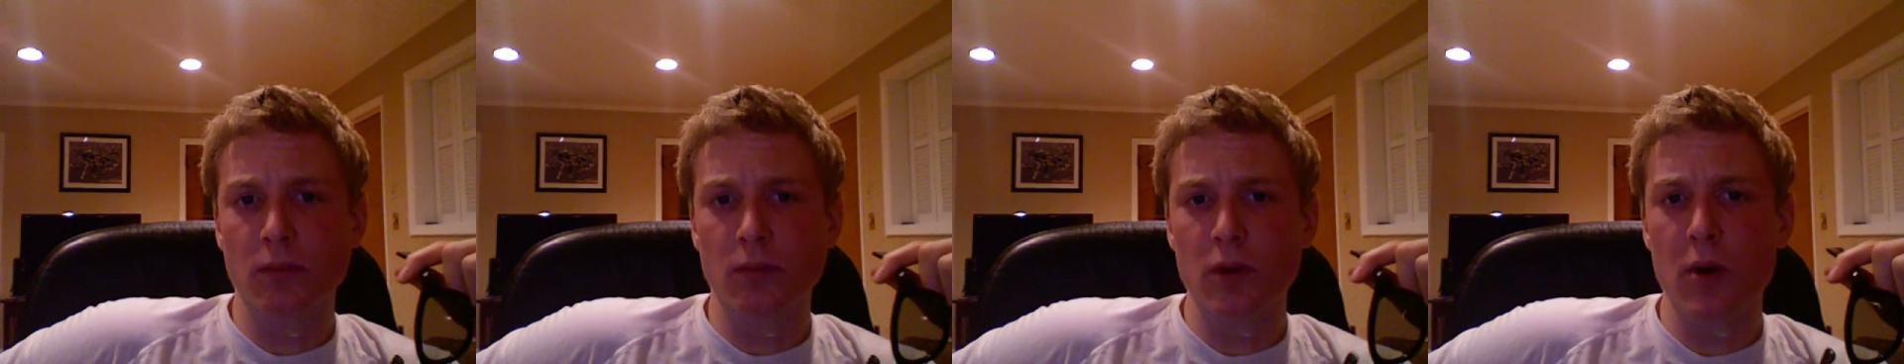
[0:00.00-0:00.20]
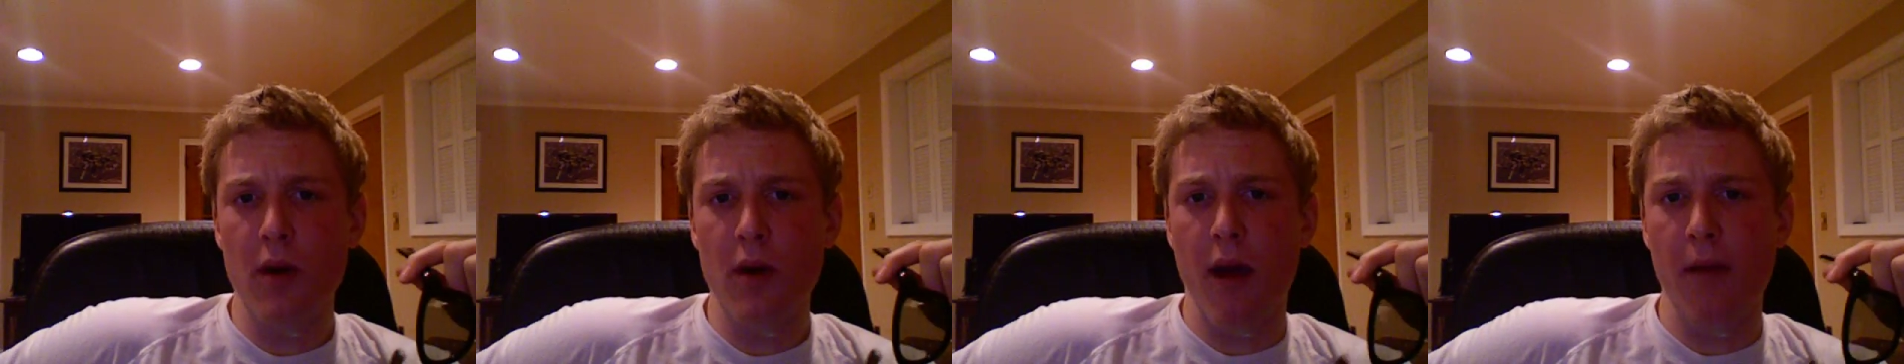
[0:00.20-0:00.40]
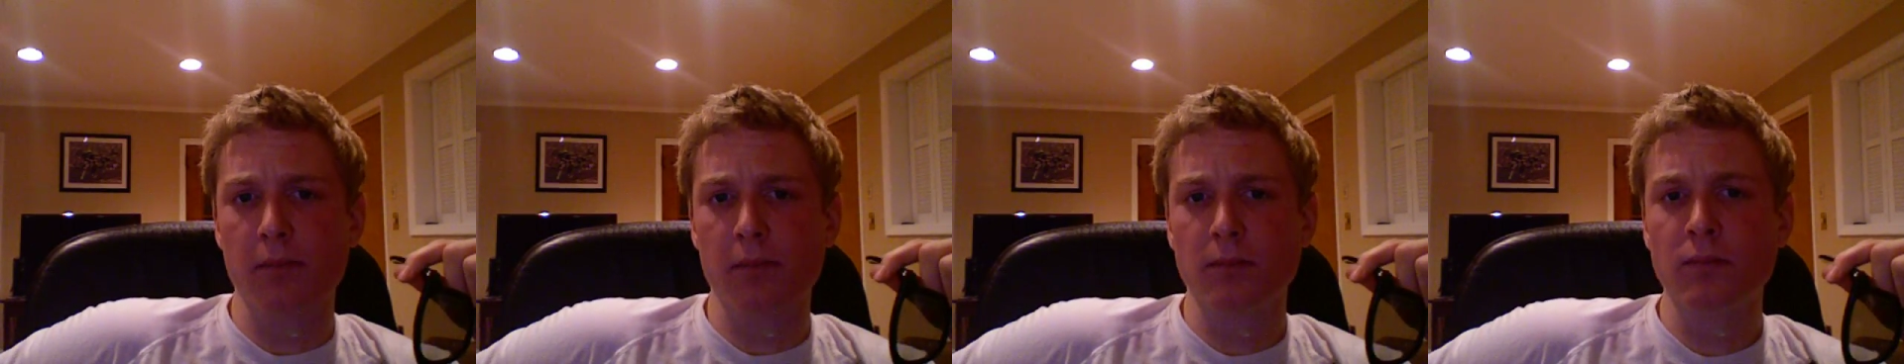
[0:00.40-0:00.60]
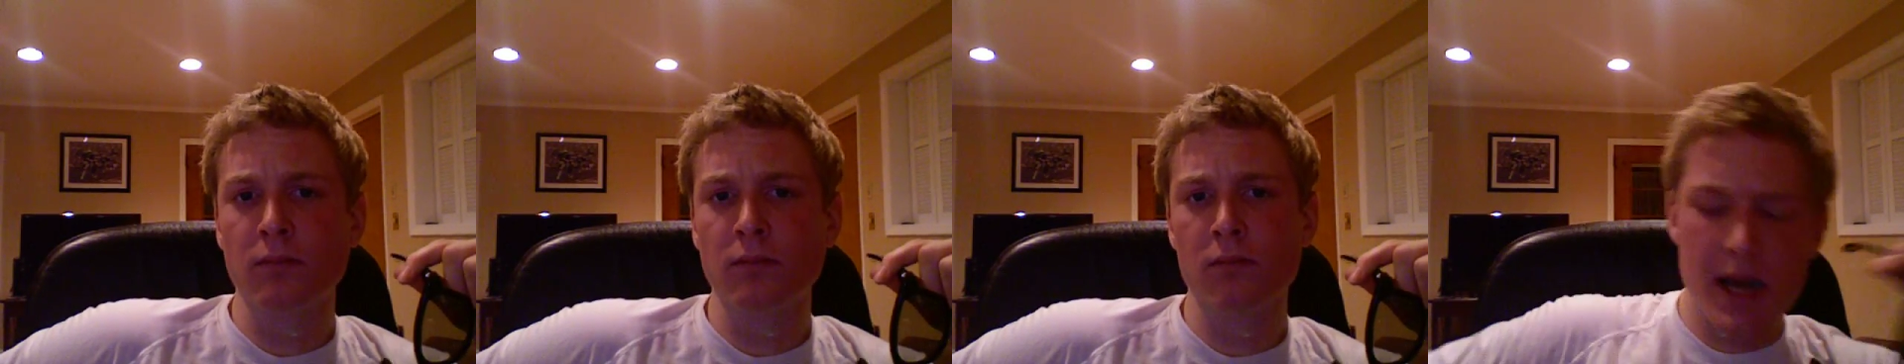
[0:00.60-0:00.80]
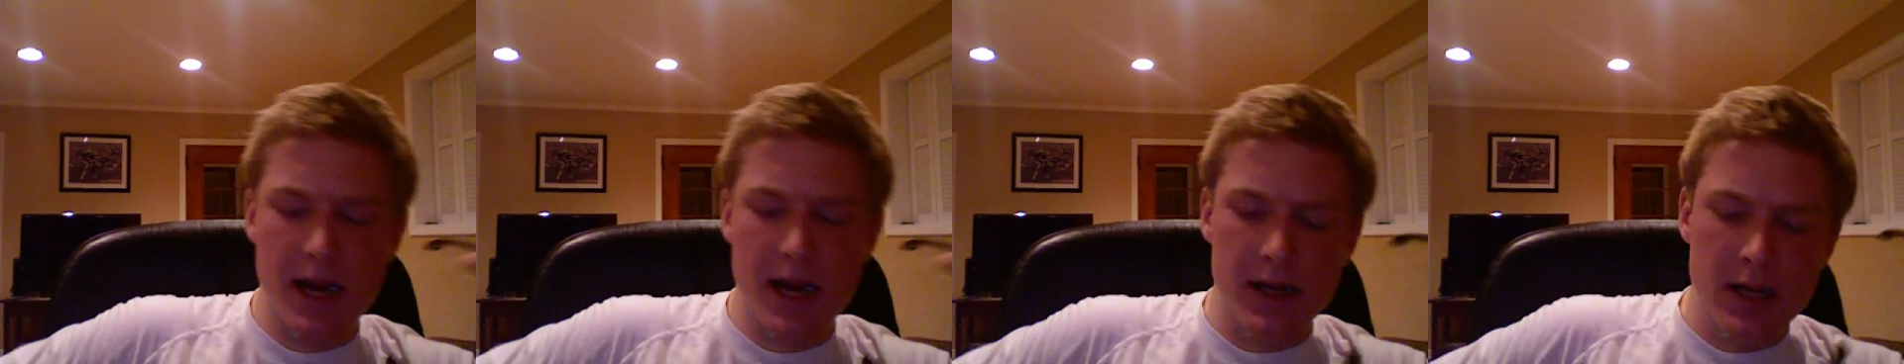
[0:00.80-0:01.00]
Oh yeah.
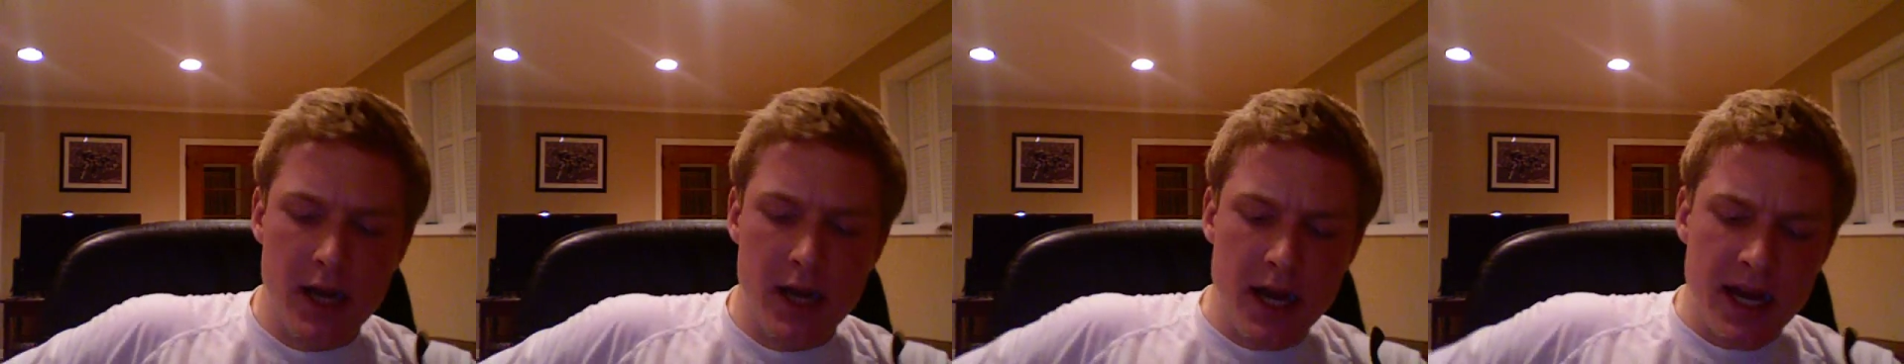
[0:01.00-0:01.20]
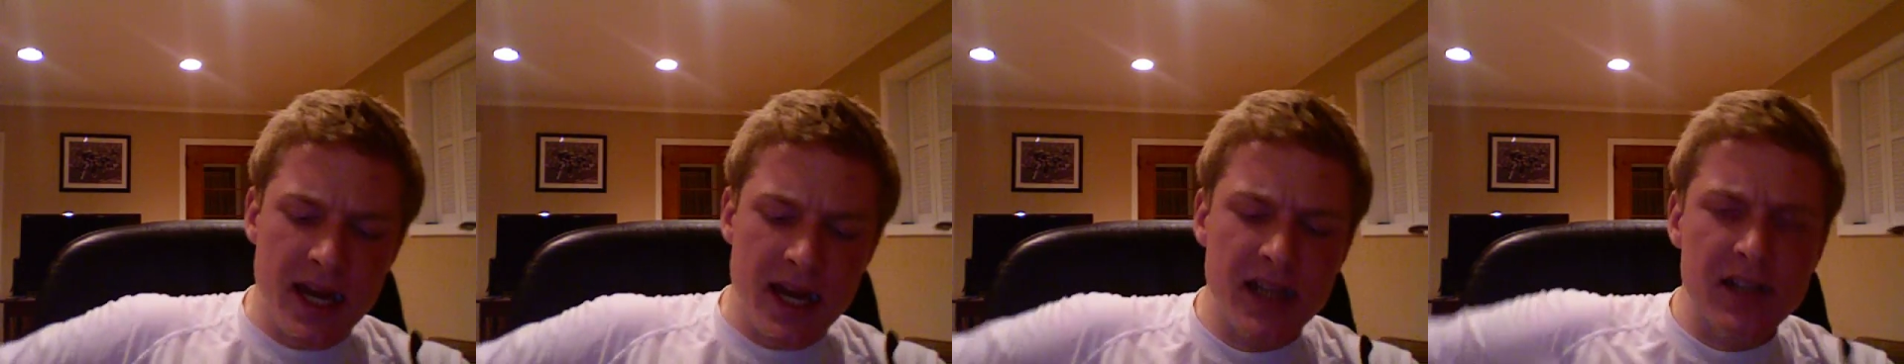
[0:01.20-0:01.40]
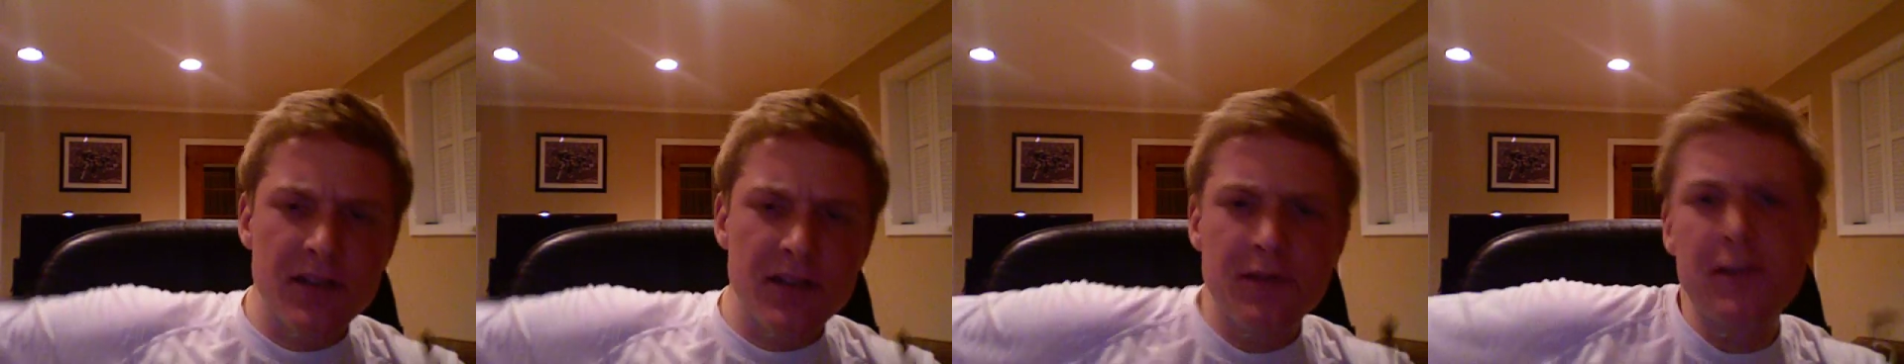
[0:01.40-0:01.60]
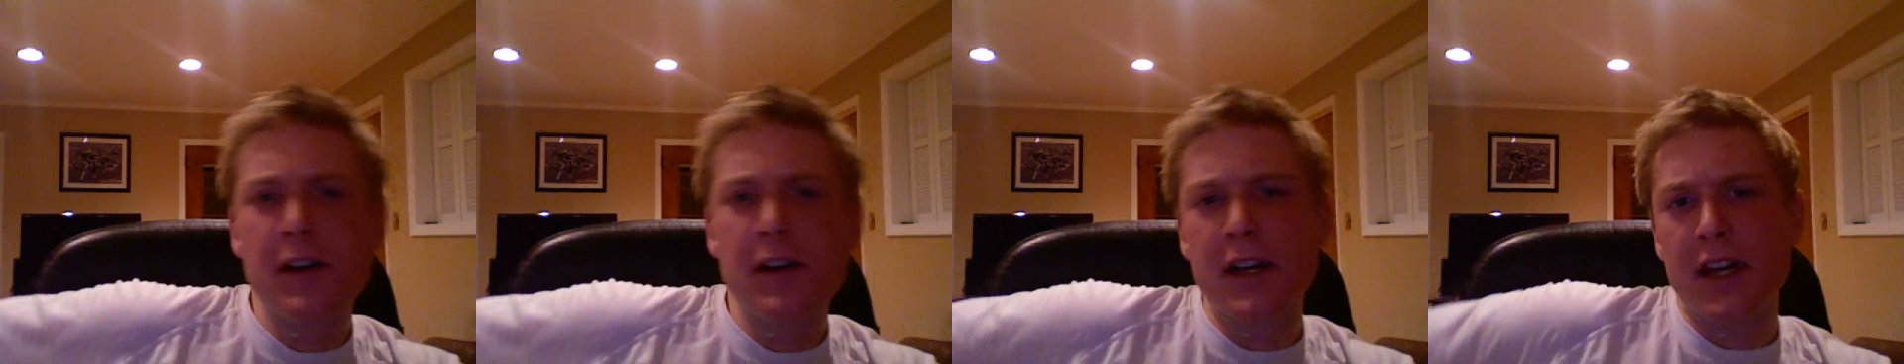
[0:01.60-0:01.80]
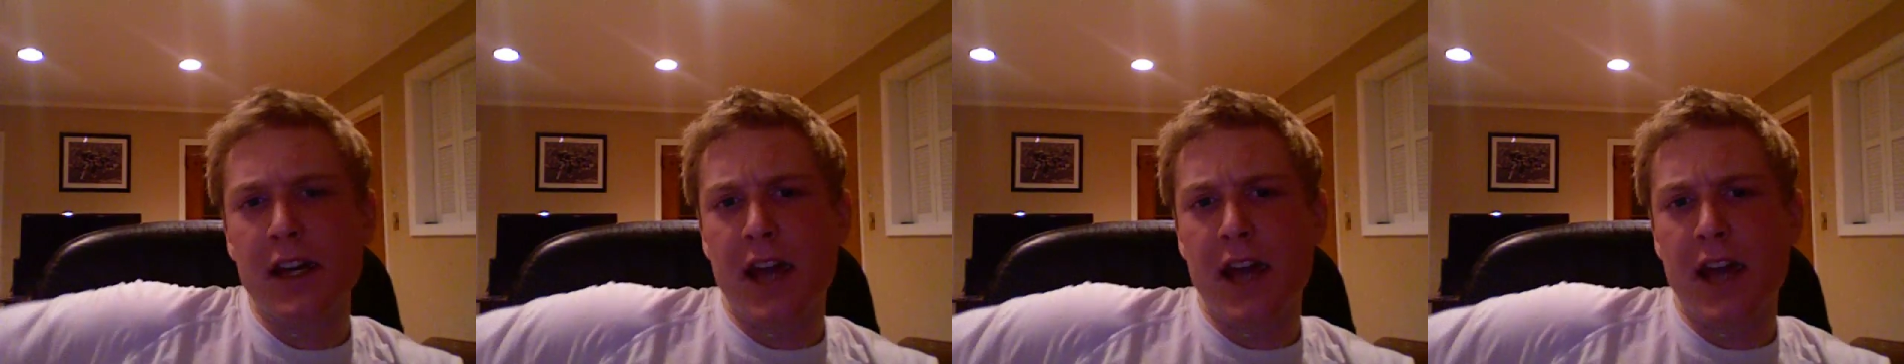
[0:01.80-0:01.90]
Yeah. He's a funny